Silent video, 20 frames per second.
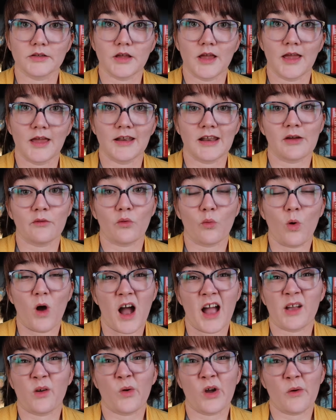And
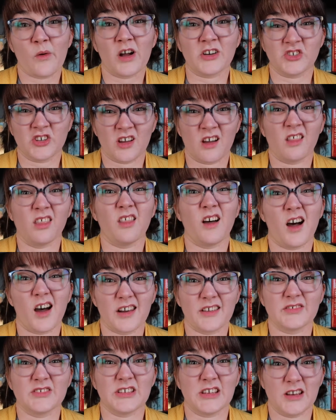I quit watching a lot
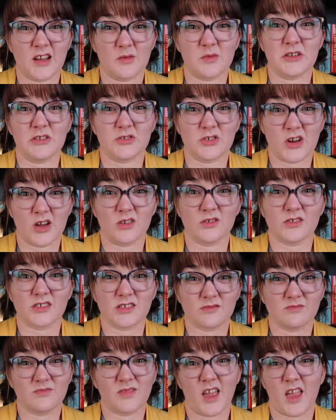of CW
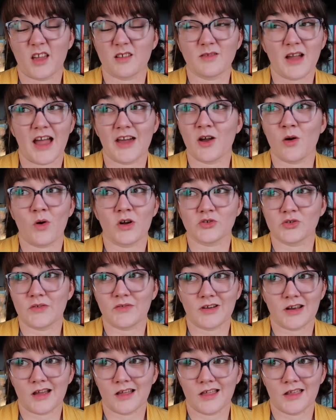shows. Like, I don't watch
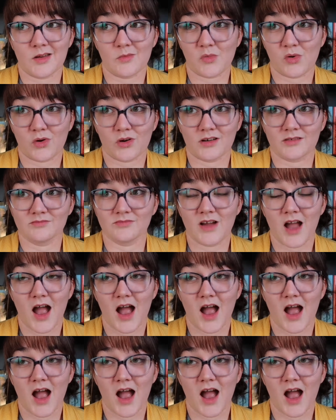Riverdale anymore.